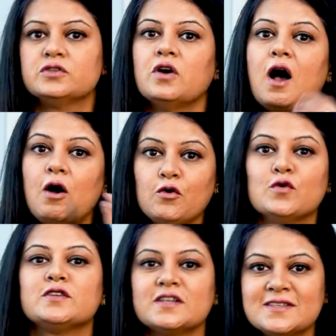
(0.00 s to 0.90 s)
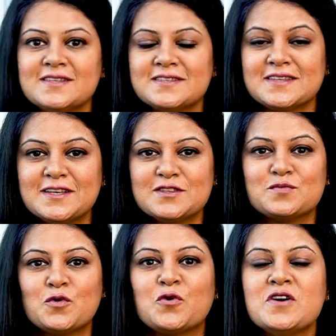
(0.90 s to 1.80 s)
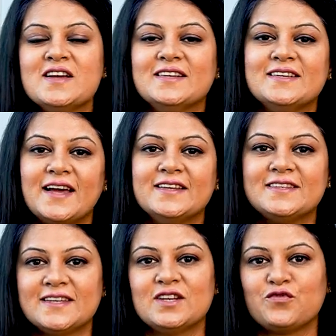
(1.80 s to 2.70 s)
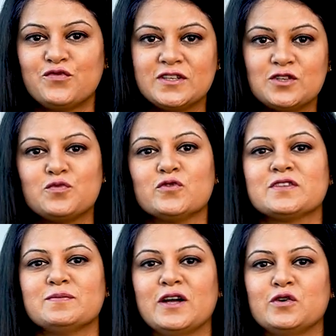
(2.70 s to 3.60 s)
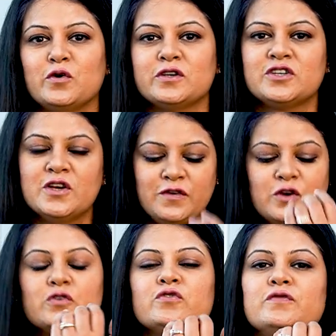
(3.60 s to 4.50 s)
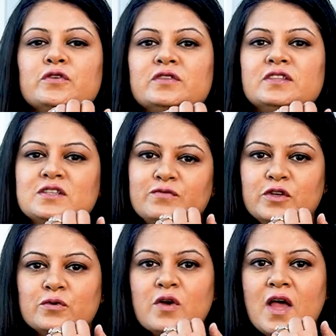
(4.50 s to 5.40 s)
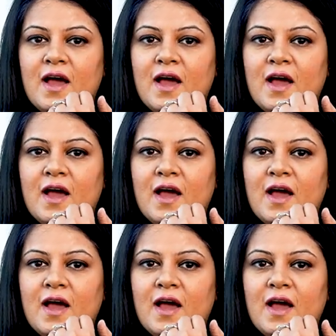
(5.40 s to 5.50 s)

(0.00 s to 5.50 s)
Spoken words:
So how good is this Gizmore 910 Fit Pro smartwatch? We're going to review this for you.